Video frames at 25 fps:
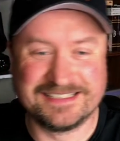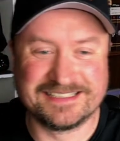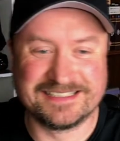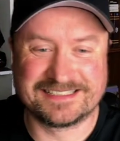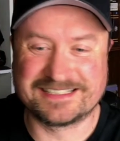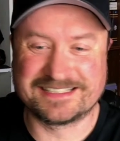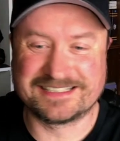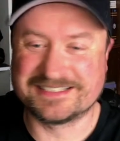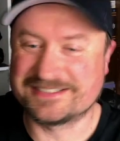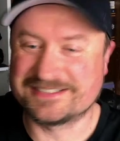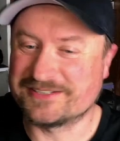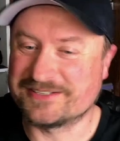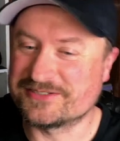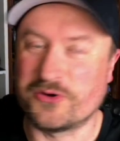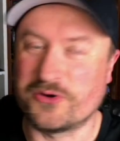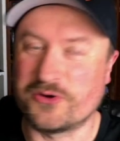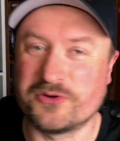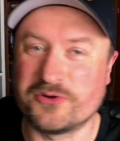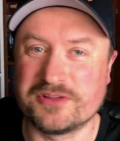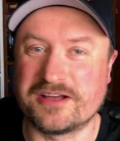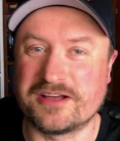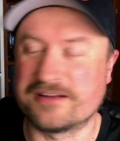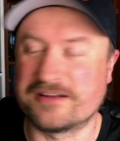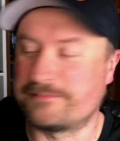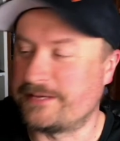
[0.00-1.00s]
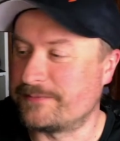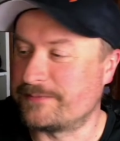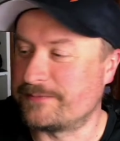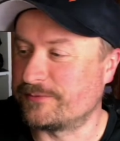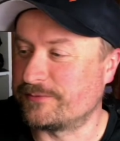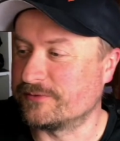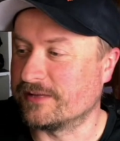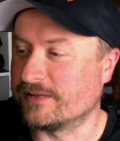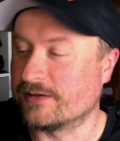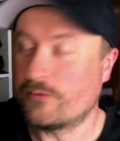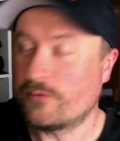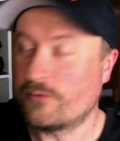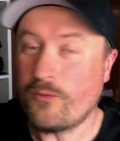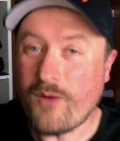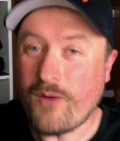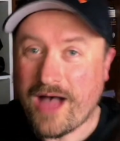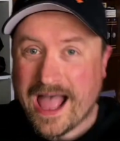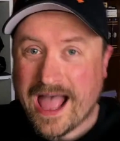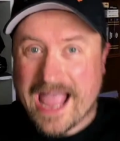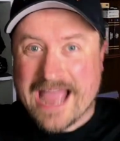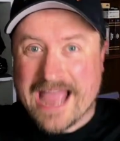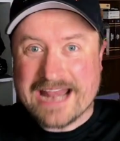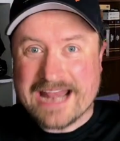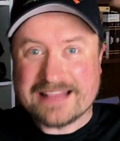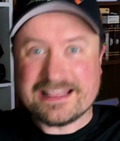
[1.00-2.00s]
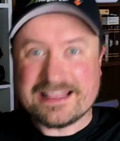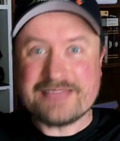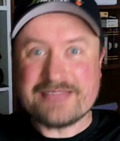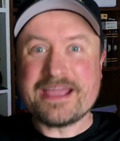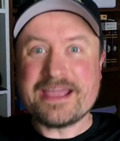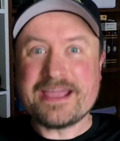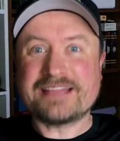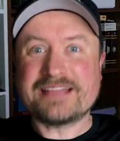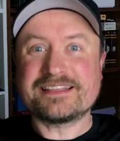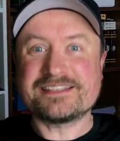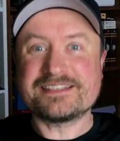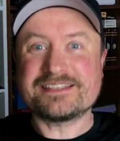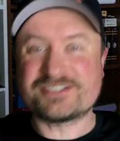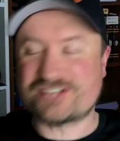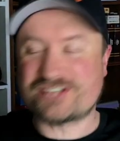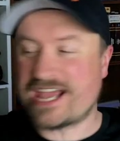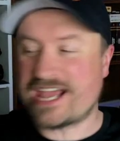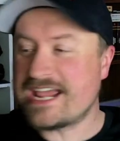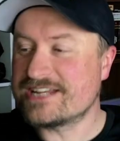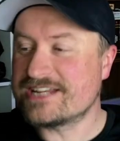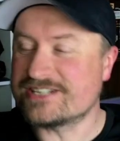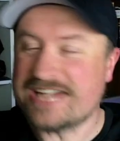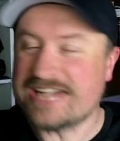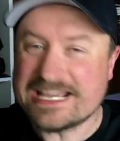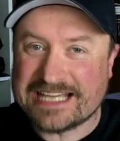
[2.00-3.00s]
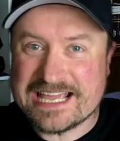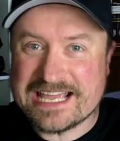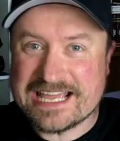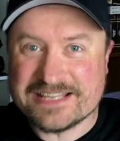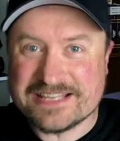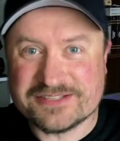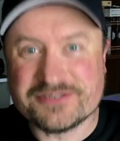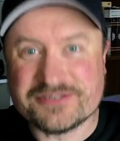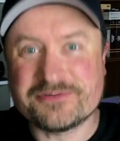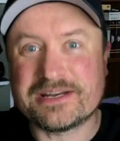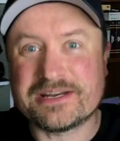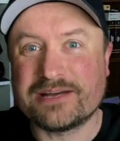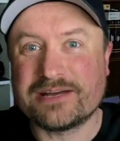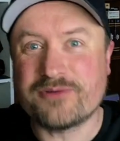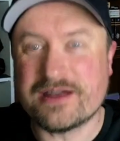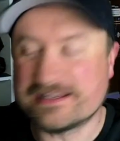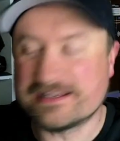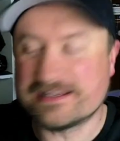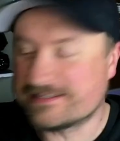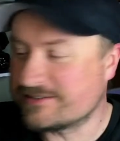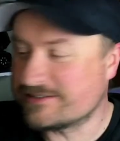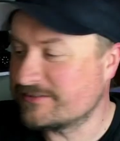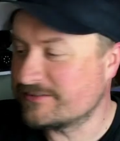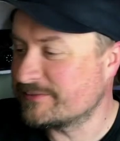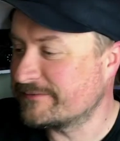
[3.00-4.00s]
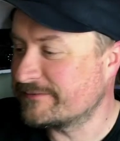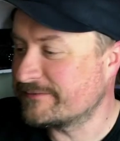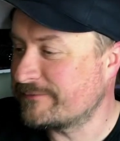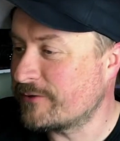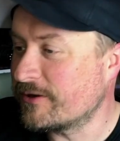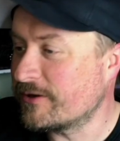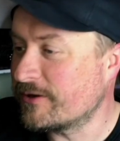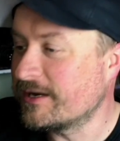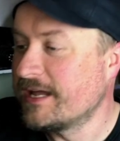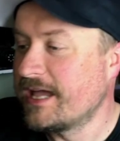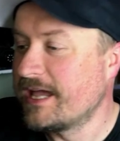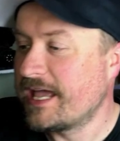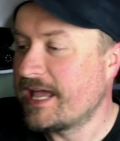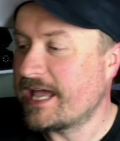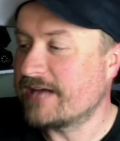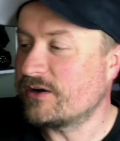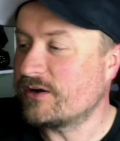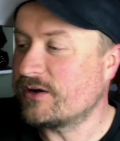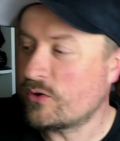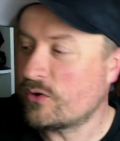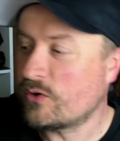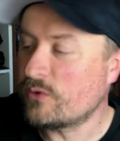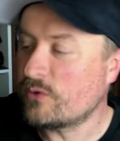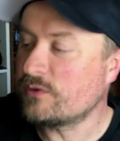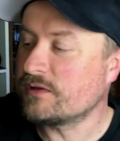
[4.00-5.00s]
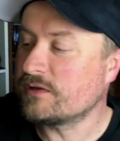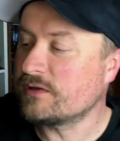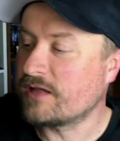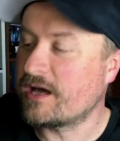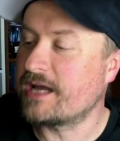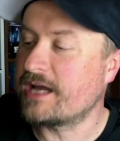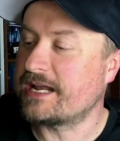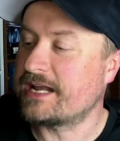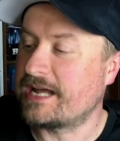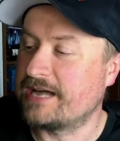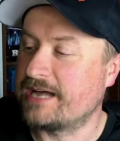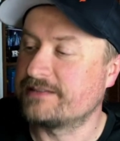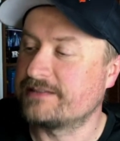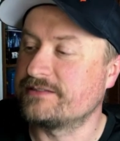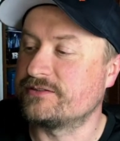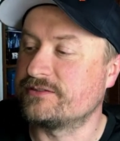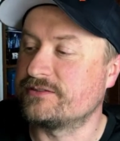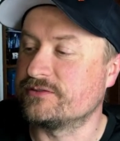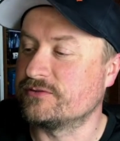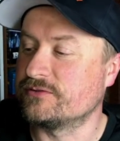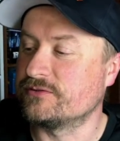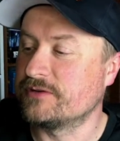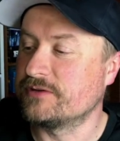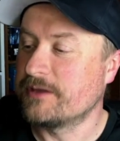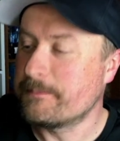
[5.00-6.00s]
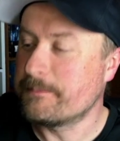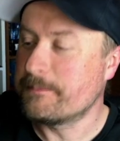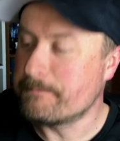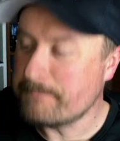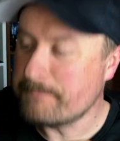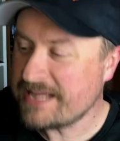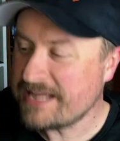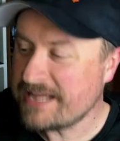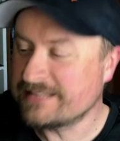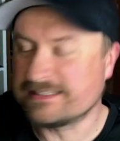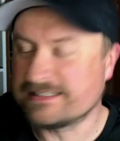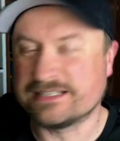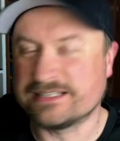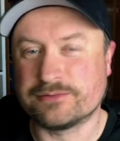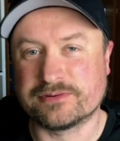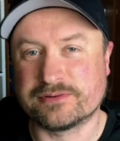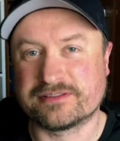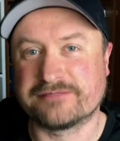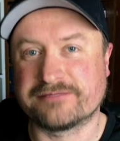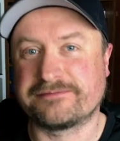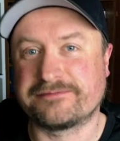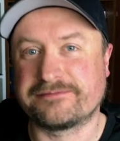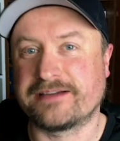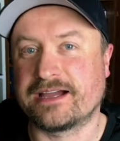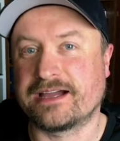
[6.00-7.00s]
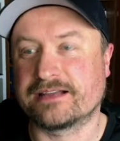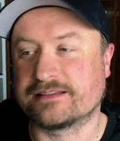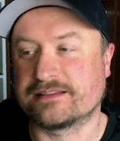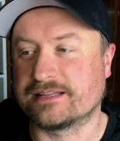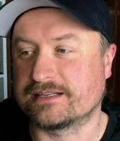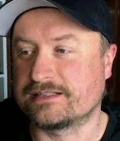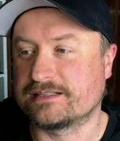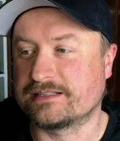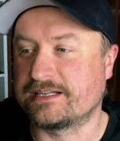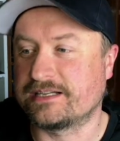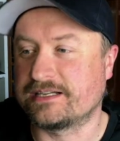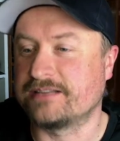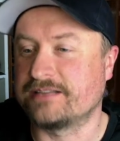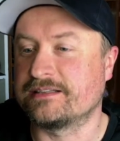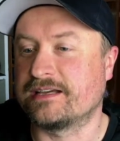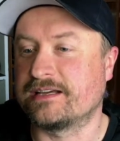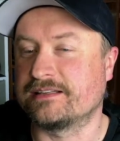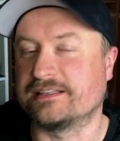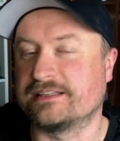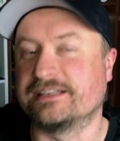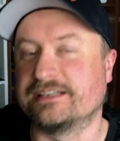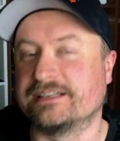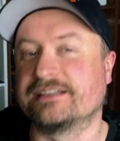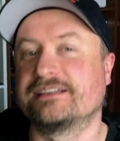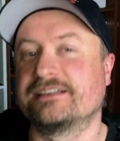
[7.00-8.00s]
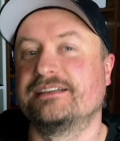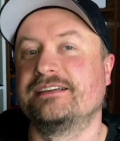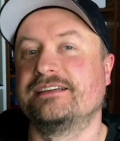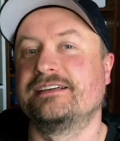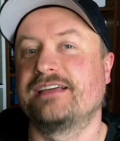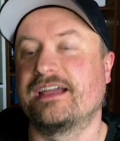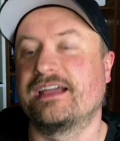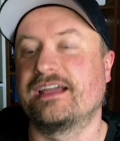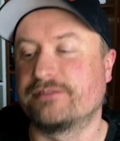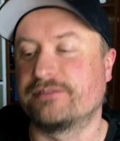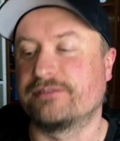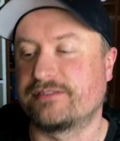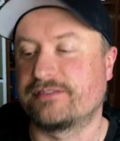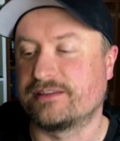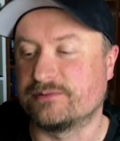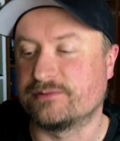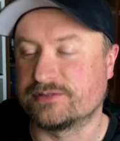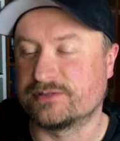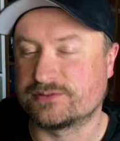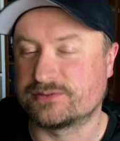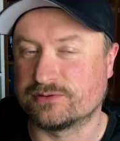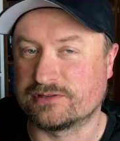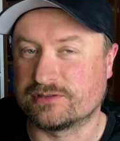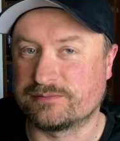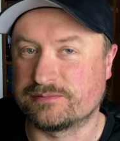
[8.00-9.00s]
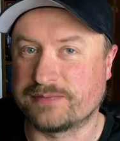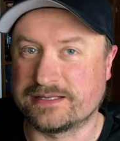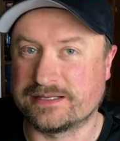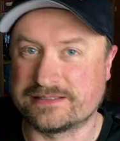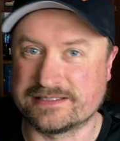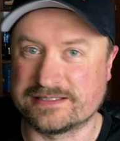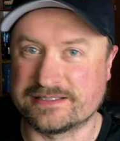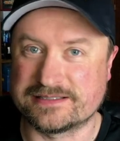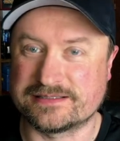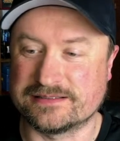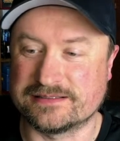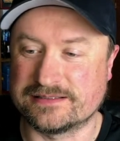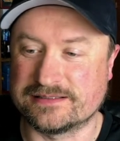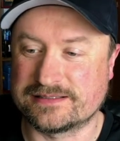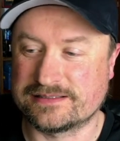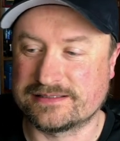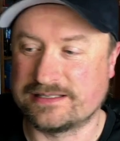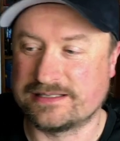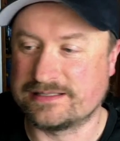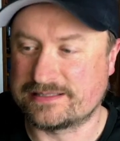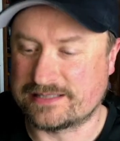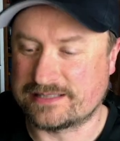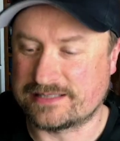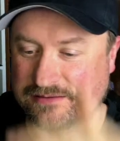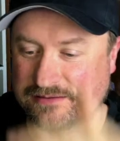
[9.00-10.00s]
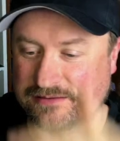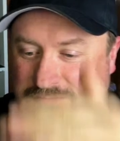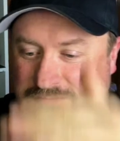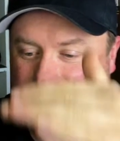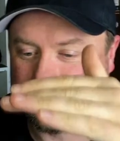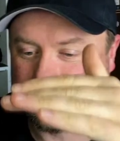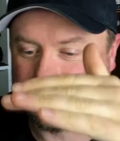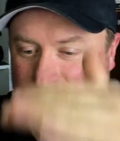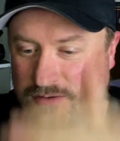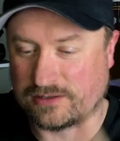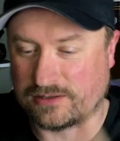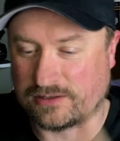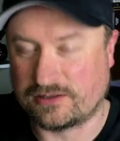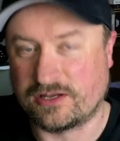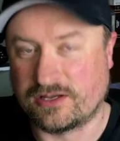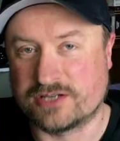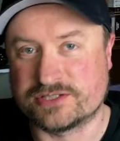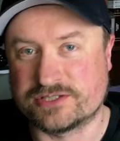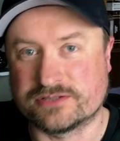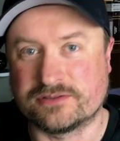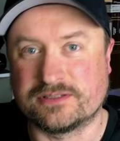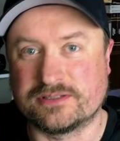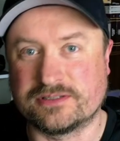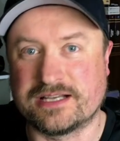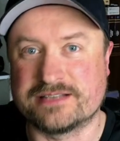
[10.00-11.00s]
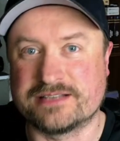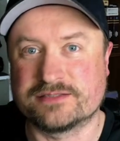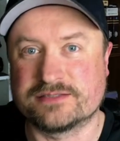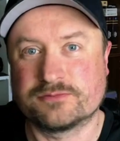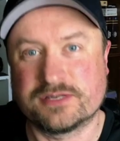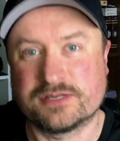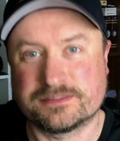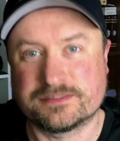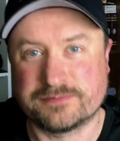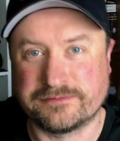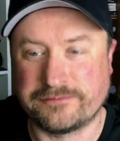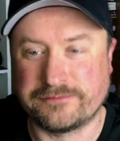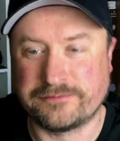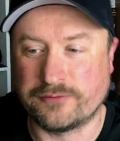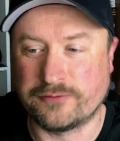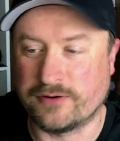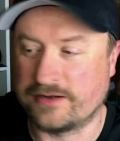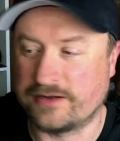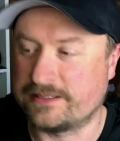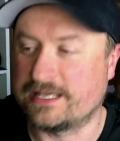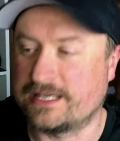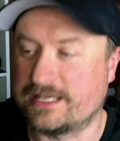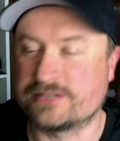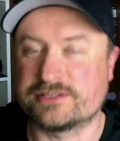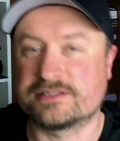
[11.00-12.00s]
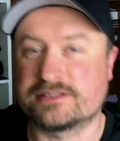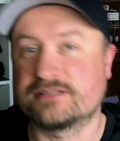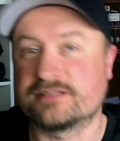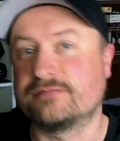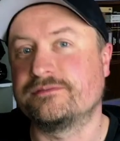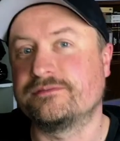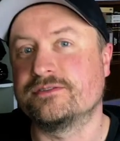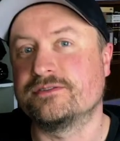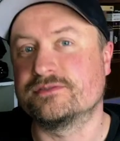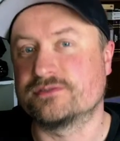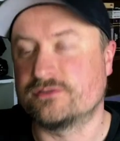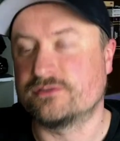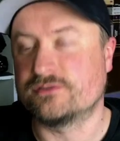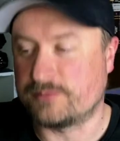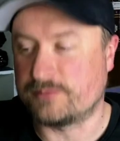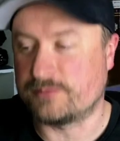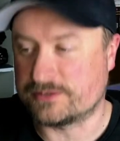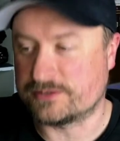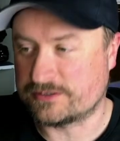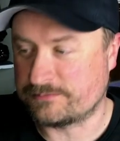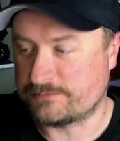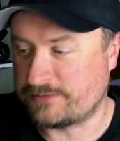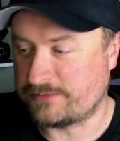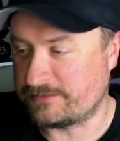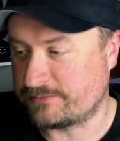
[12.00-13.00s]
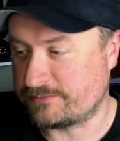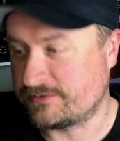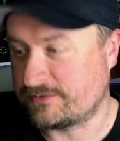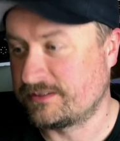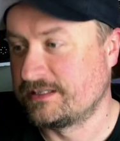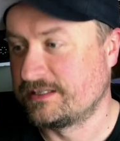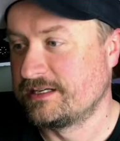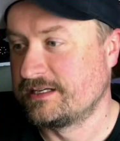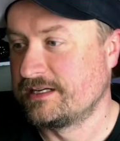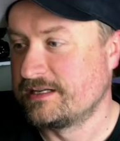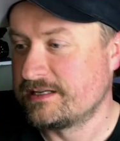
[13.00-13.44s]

Because there's a whole lot of people who are like, why did they make this change and I can't do what I wanted to do before? And a whole lot had to do mainly with the fact that clicking that link, everything was sorted by distance instead of chronological as it was before. And that just confused a whole bunch of people.